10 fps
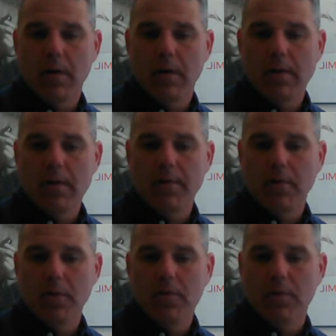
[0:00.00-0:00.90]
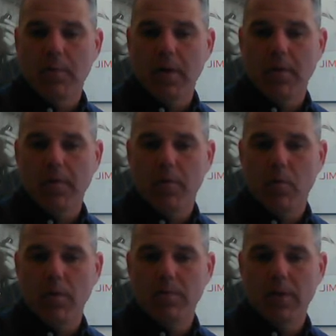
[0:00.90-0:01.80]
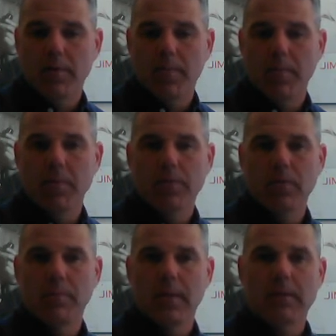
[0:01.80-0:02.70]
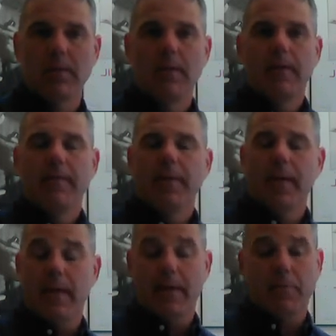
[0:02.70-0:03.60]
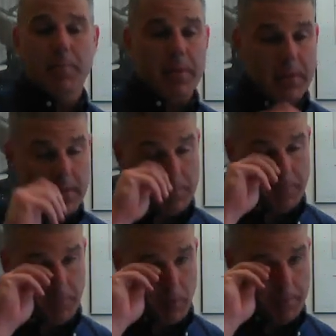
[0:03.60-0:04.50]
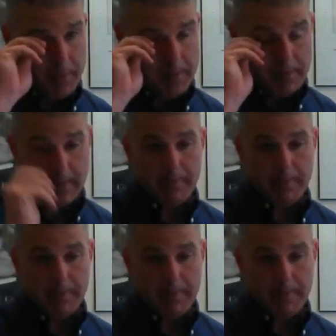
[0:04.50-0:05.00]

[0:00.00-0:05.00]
it differs from other forms of the promotional mix? Again, I repeated this before, but